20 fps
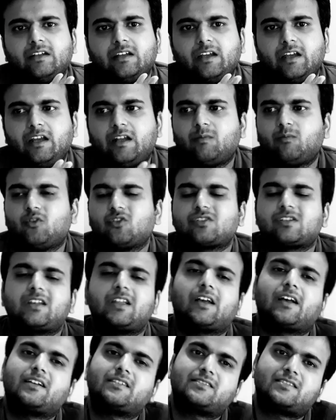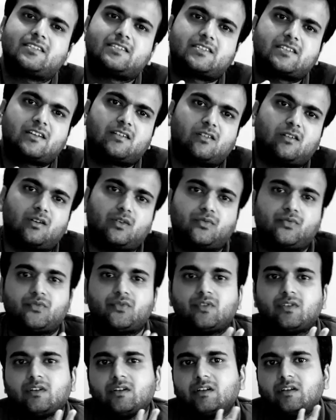it mostly consisted of
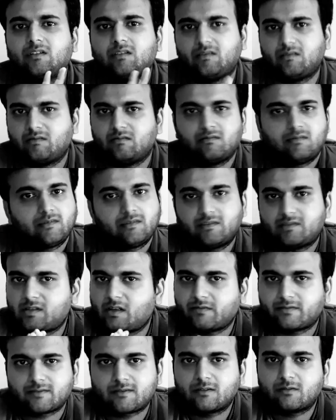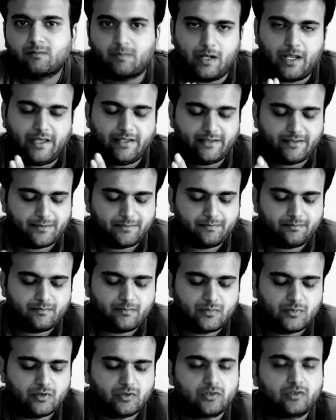Sanskrit plays.
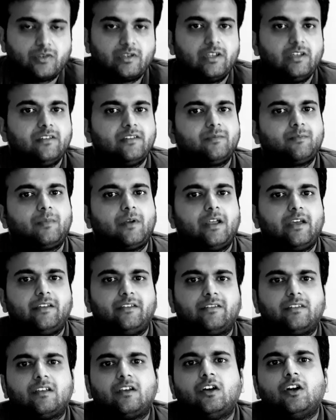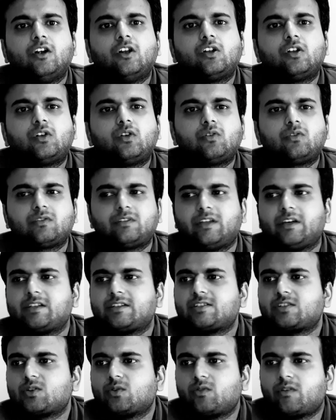So these plays took their
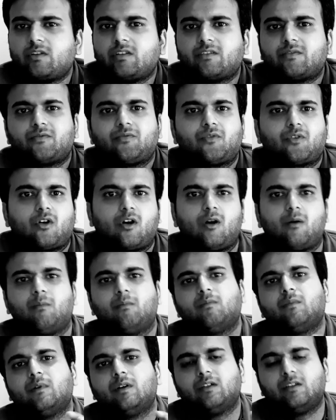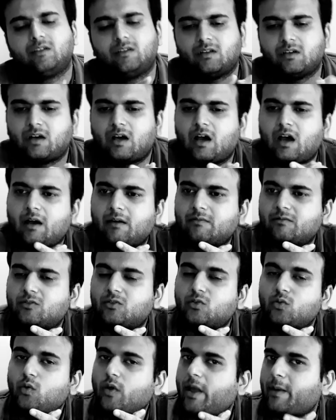stories from the
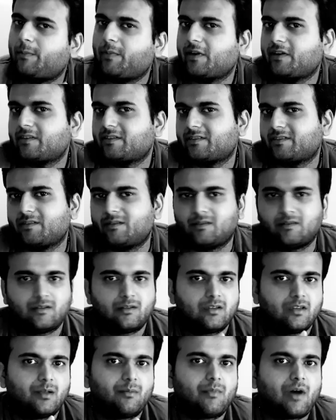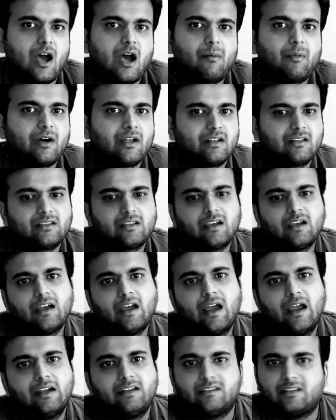two epics, the Mahabharata
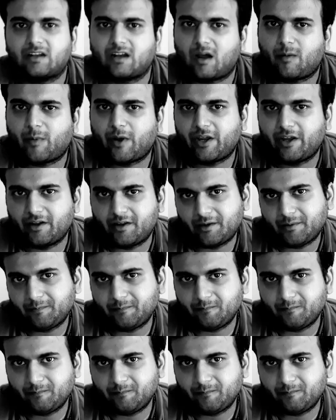and the Ramayana,